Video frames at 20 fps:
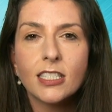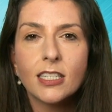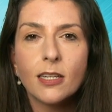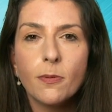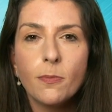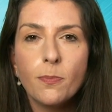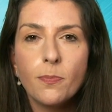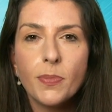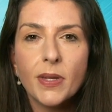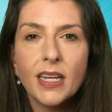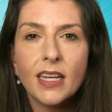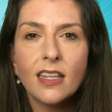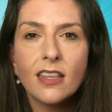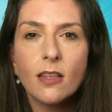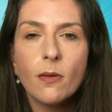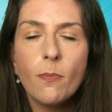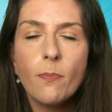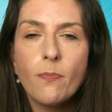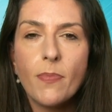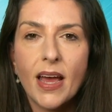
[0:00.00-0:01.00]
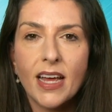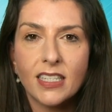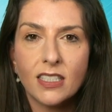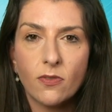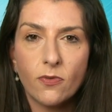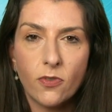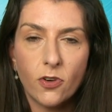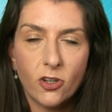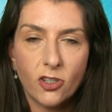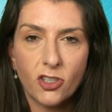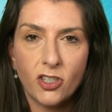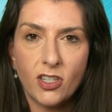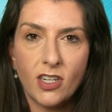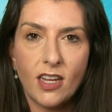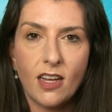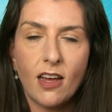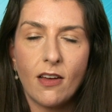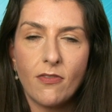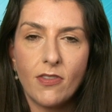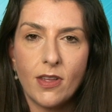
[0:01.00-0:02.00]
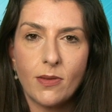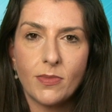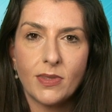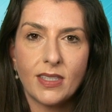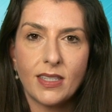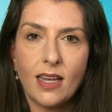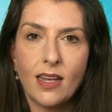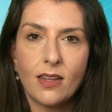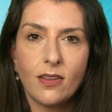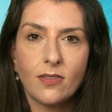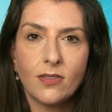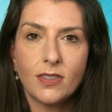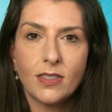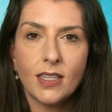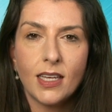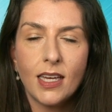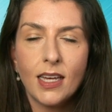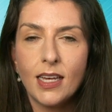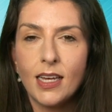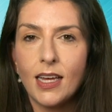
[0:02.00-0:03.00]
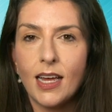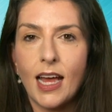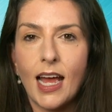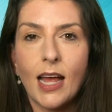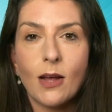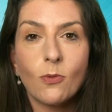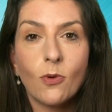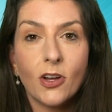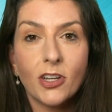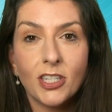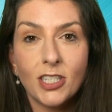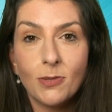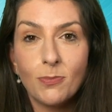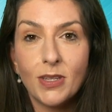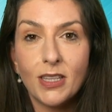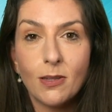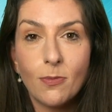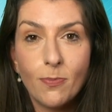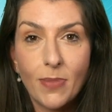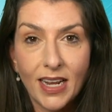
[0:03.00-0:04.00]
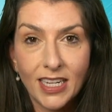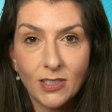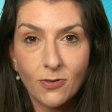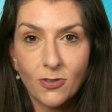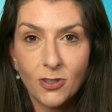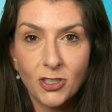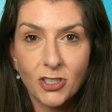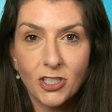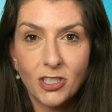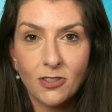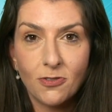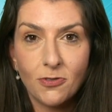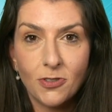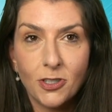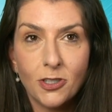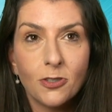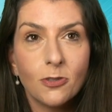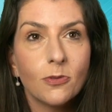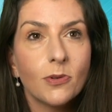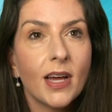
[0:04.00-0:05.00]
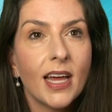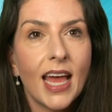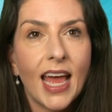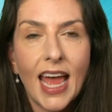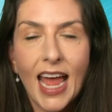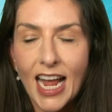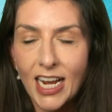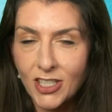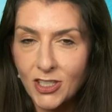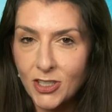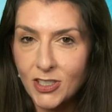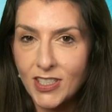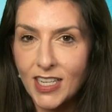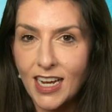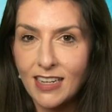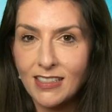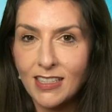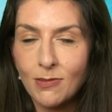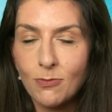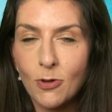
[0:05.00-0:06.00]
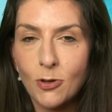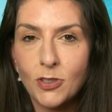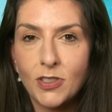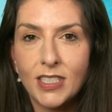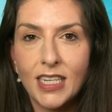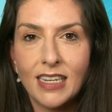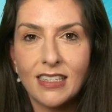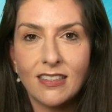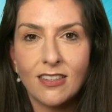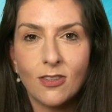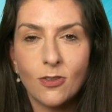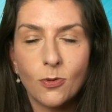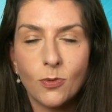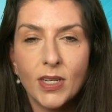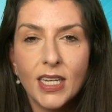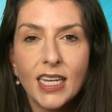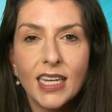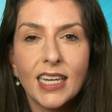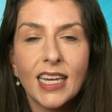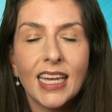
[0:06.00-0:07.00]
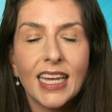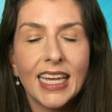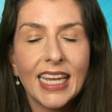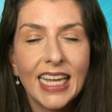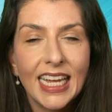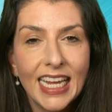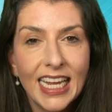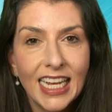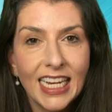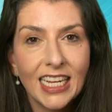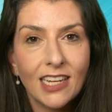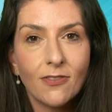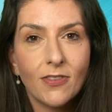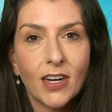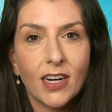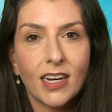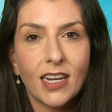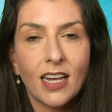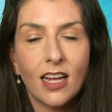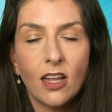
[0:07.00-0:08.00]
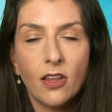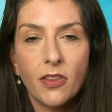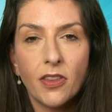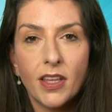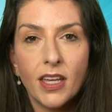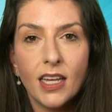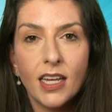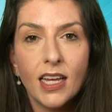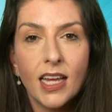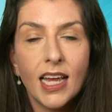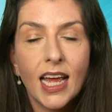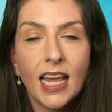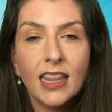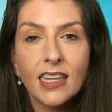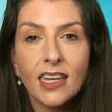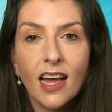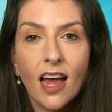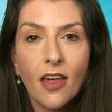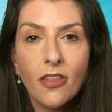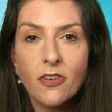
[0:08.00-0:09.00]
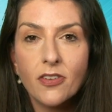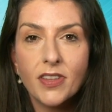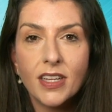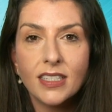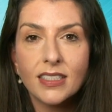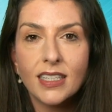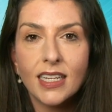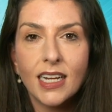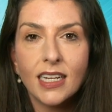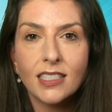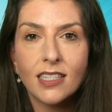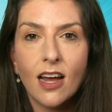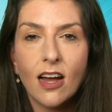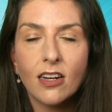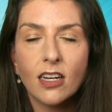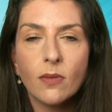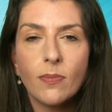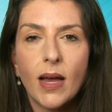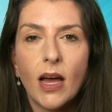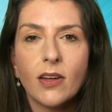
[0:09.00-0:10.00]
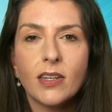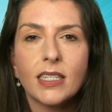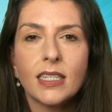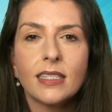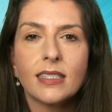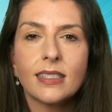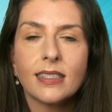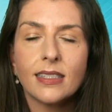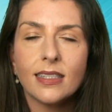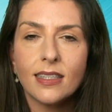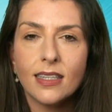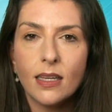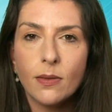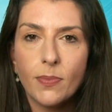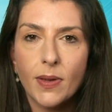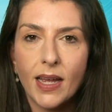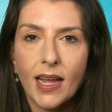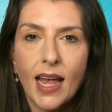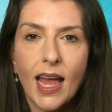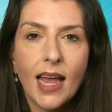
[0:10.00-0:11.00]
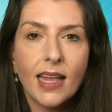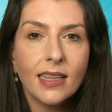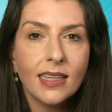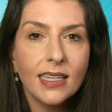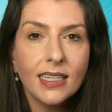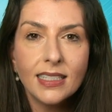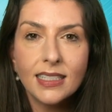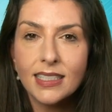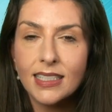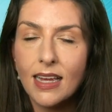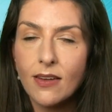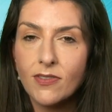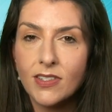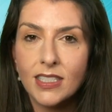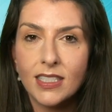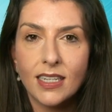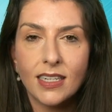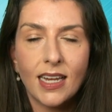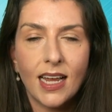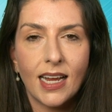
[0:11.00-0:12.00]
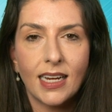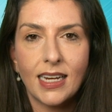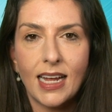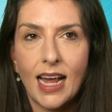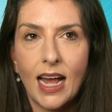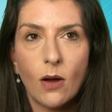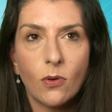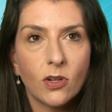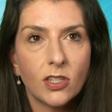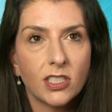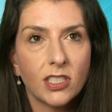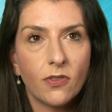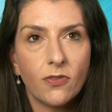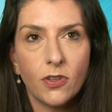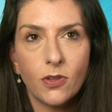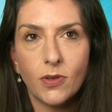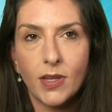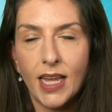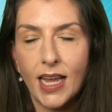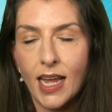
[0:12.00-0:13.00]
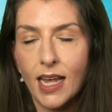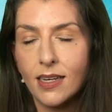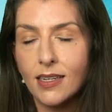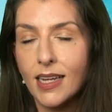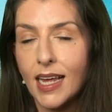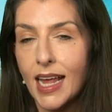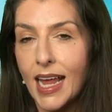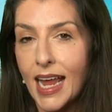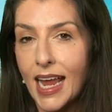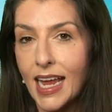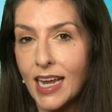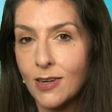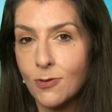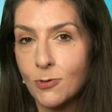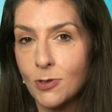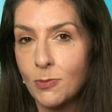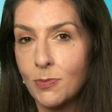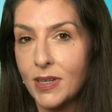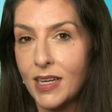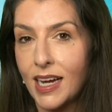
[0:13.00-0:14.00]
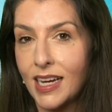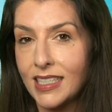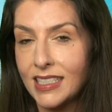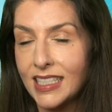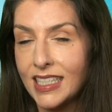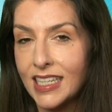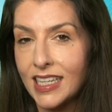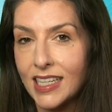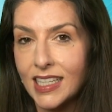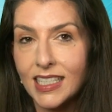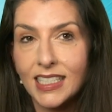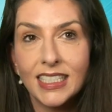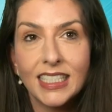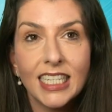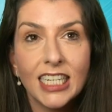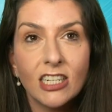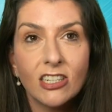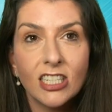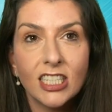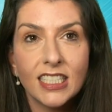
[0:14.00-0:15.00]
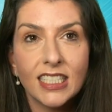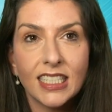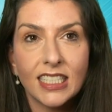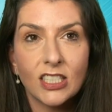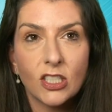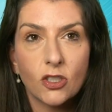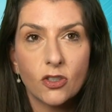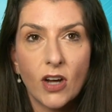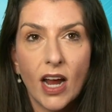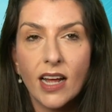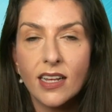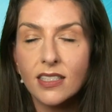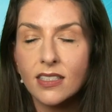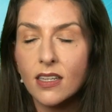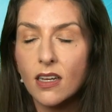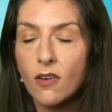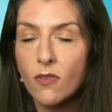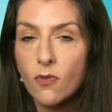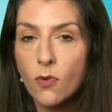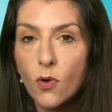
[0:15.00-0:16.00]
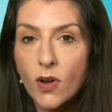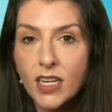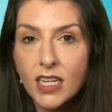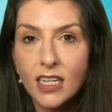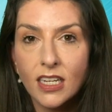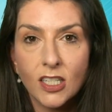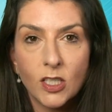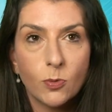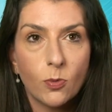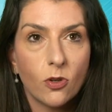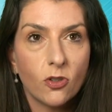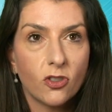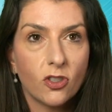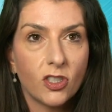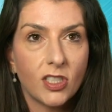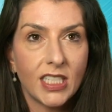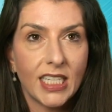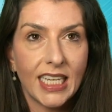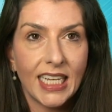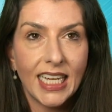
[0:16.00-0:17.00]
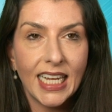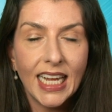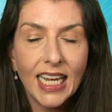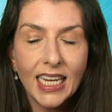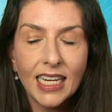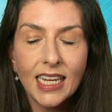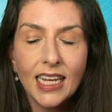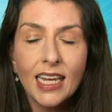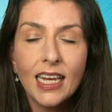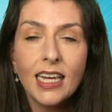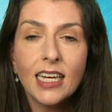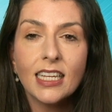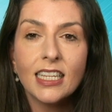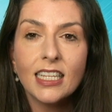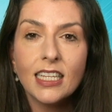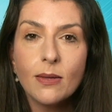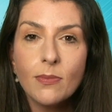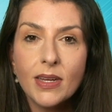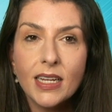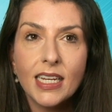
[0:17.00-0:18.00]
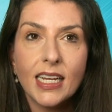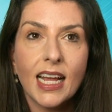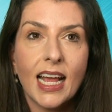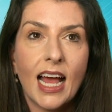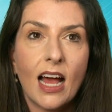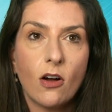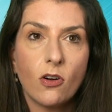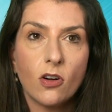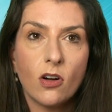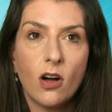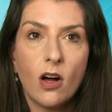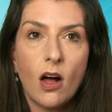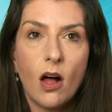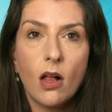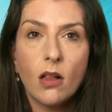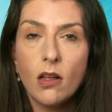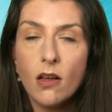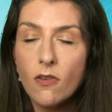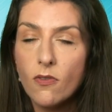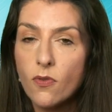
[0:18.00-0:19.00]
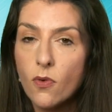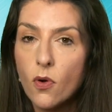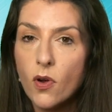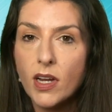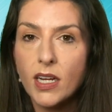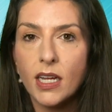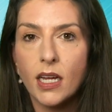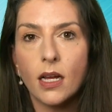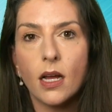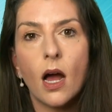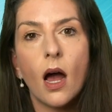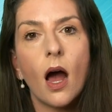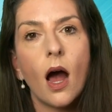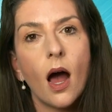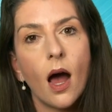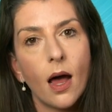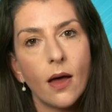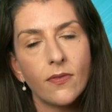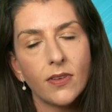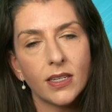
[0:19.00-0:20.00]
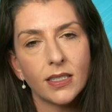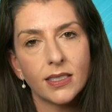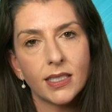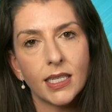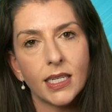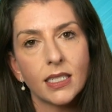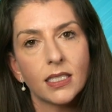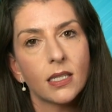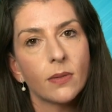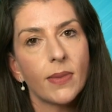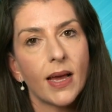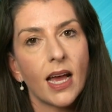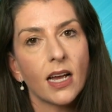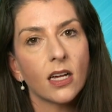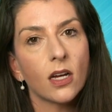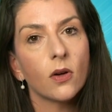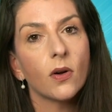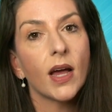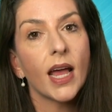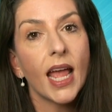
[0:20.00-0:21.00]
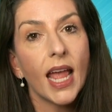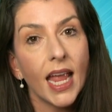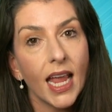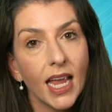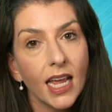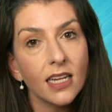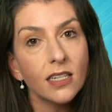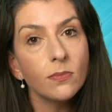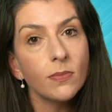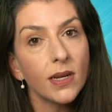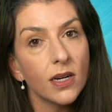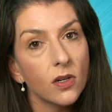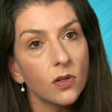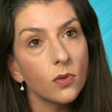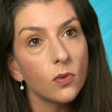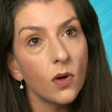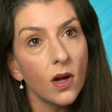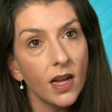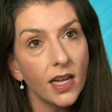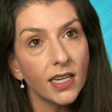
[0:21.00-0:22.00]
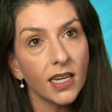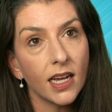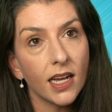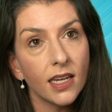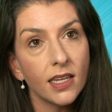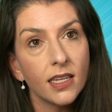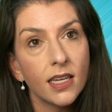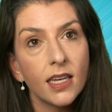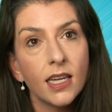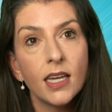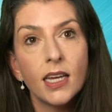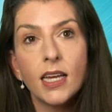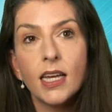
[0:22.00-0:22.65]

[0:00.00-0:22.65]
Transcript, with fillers: to be the best version of themselves. I want you to be the best version of you, exercising most days of the week, eating very healthy, and the other things that I talk about is sleeping at least seven to nine hours if you can. Eight would be ideal. Decreasing stress, avoiding exposure to heat, limiting alcohol, avoiding, obviously, tobacco and marijuana